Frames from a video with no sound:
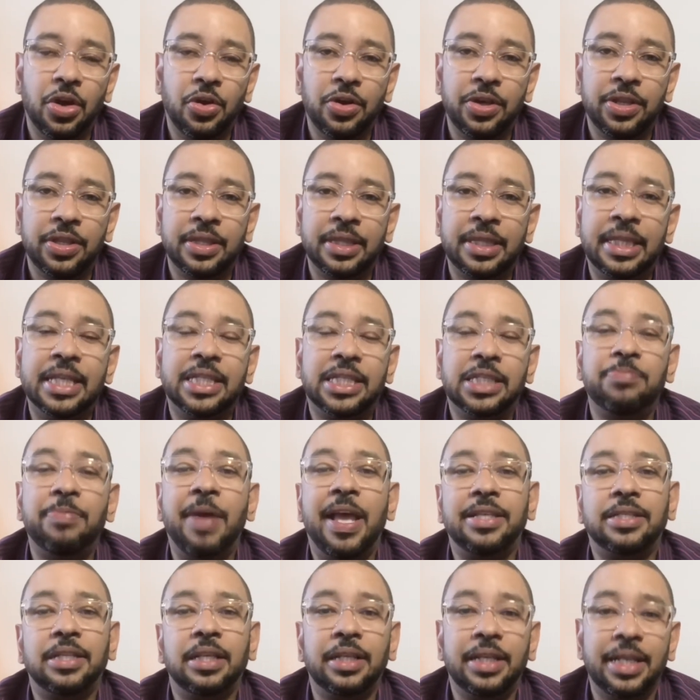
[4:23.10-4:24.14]
this is
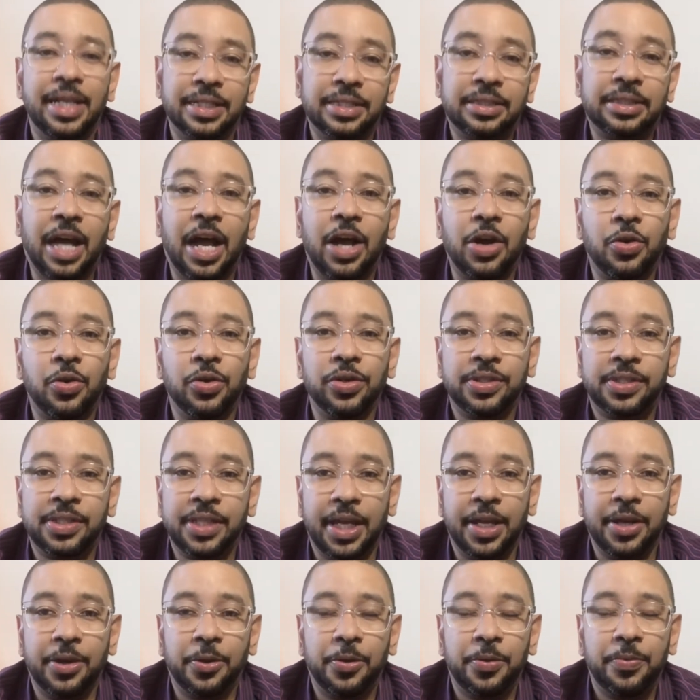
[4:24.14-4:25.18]
basically a stock on
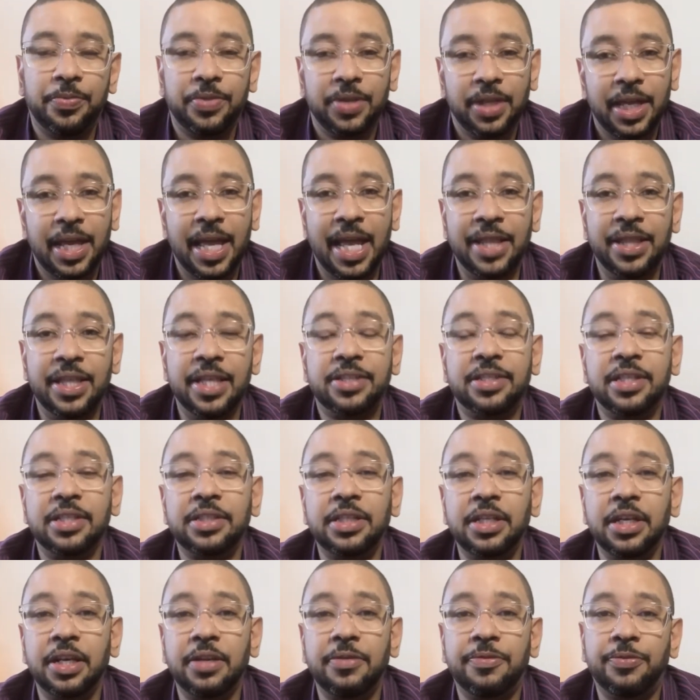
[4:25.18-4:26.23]
sale. And this is
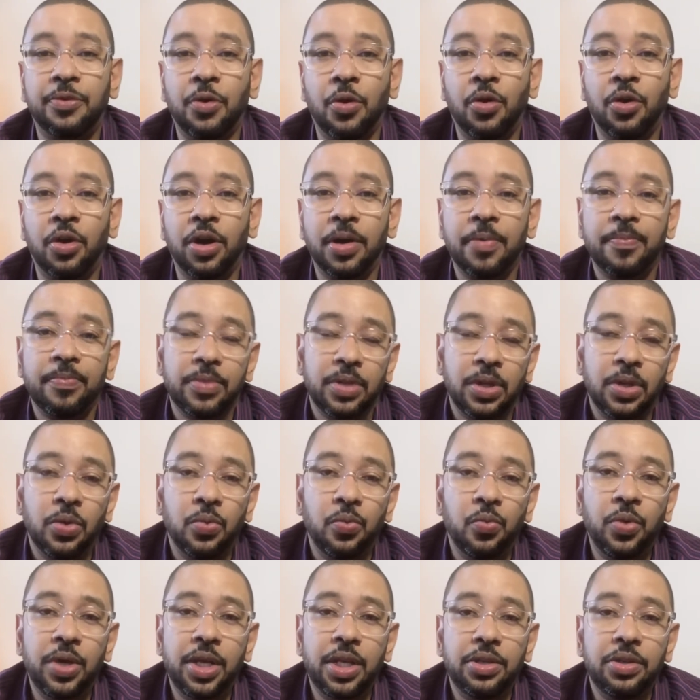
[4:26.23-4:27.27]
good for
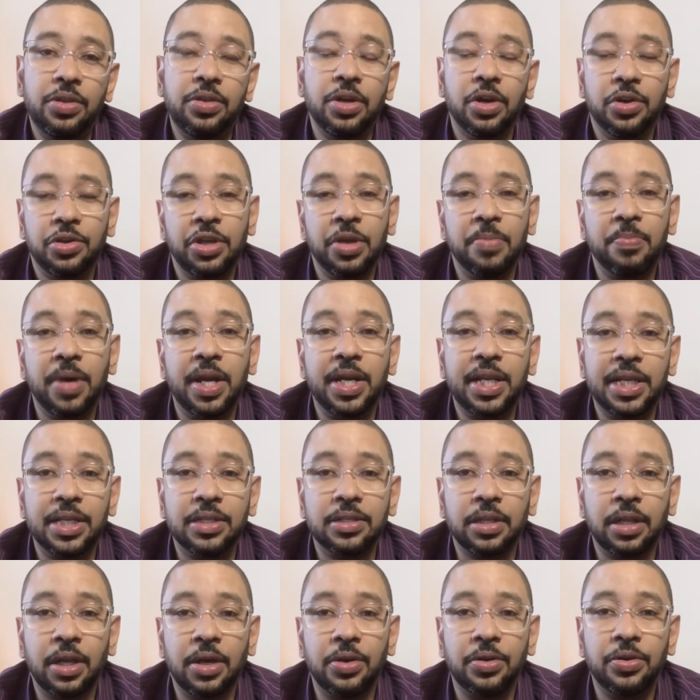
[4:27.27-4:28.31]
when, your money is
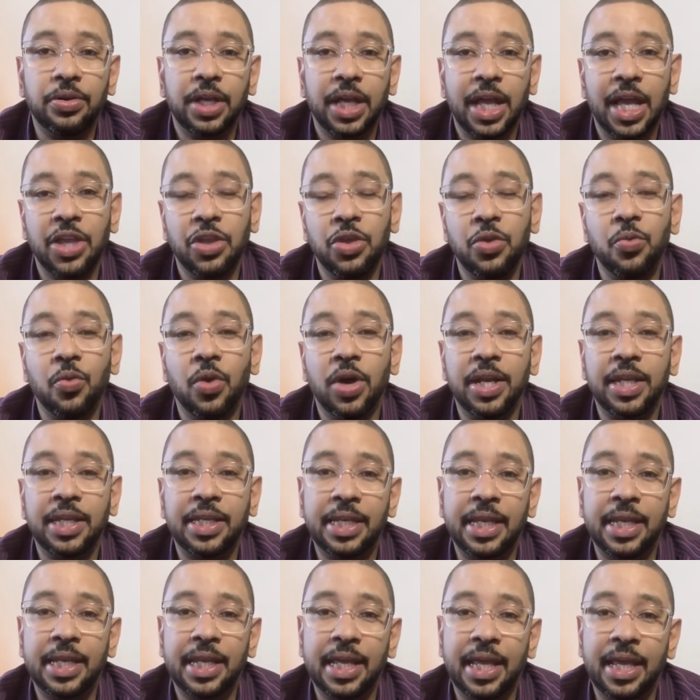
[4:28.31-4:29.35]
low and you want to
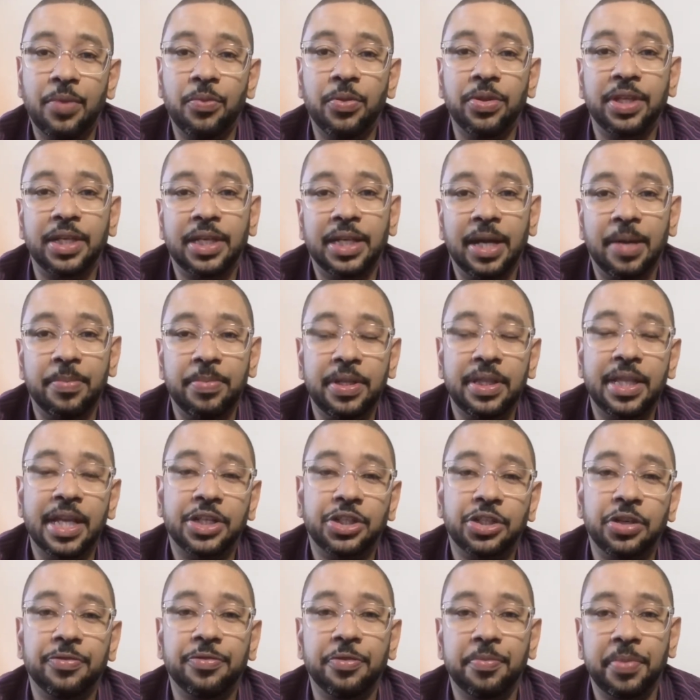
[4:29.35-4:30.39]
get in with a company
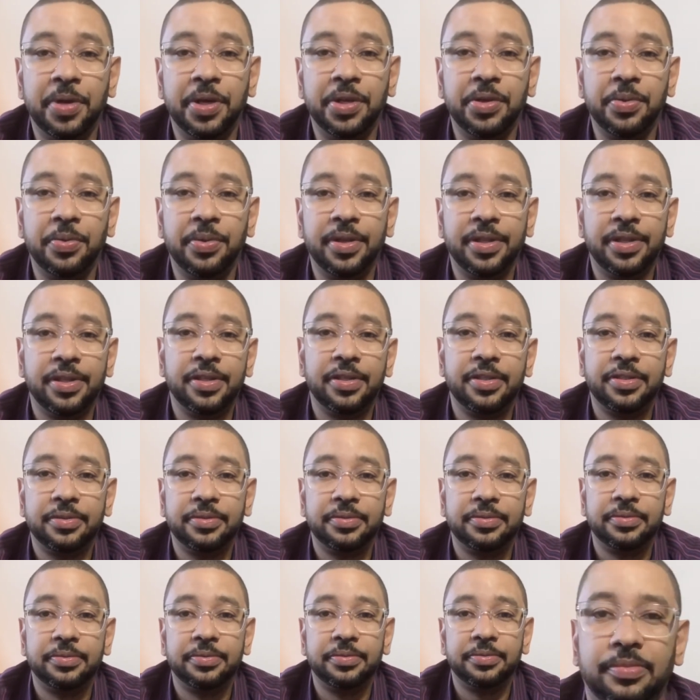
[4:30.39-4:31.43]
that you're familiar with.
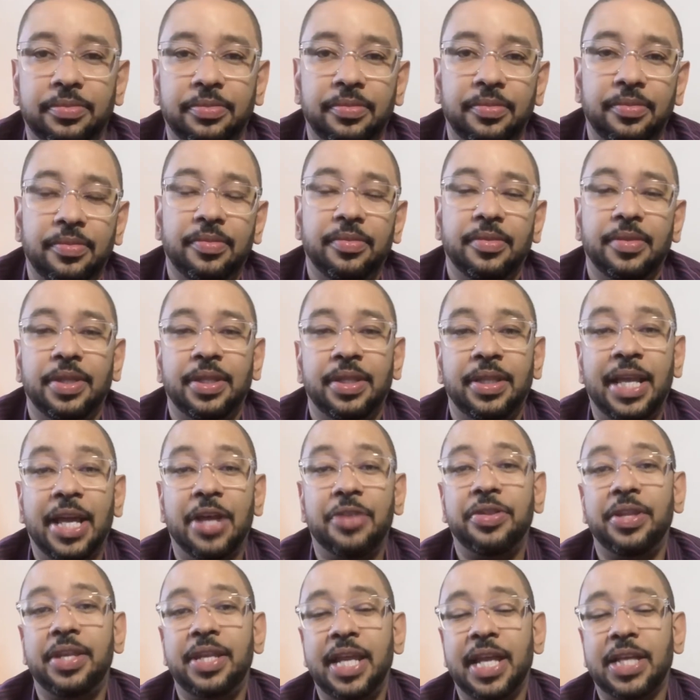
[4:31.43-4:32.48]
Now,
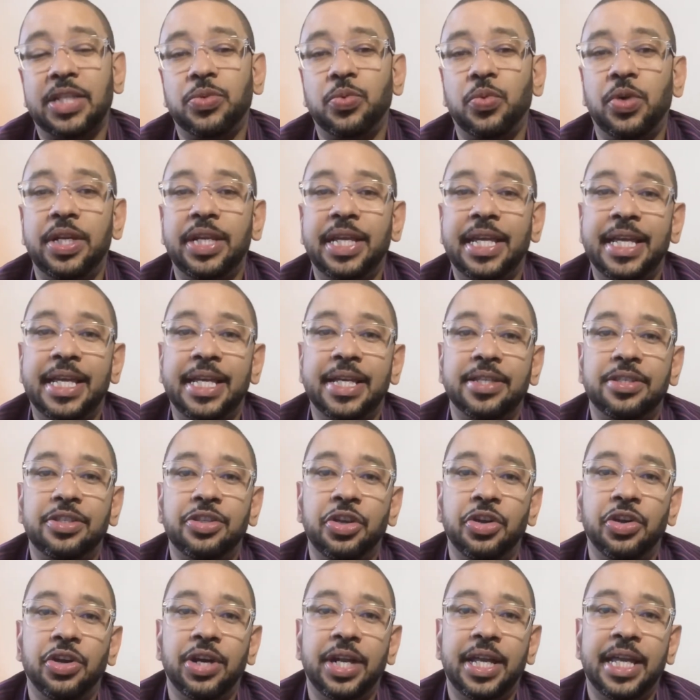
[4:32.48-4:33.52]
the next one is
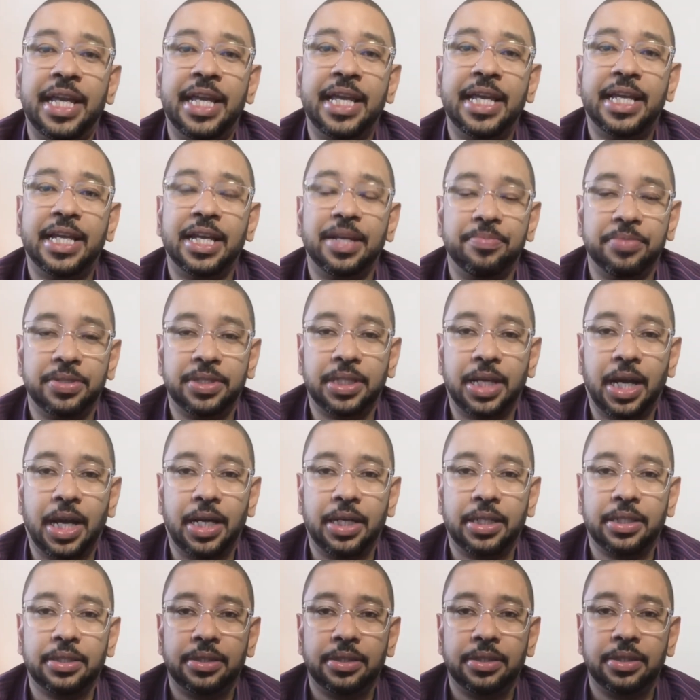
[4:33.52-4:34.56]
your income stocks.